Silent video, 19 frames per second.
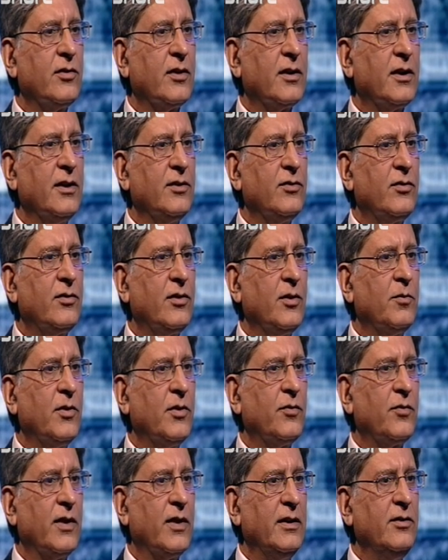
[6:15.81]
against him
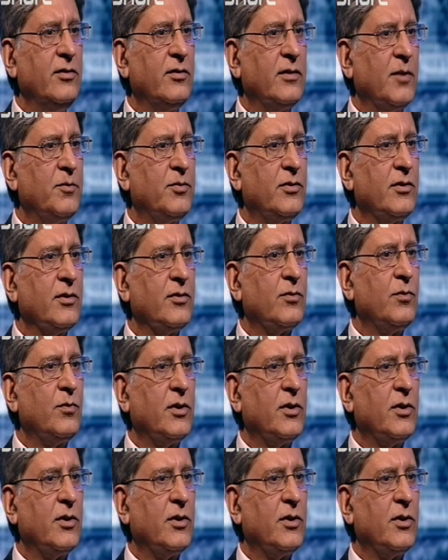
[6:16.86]
of any substance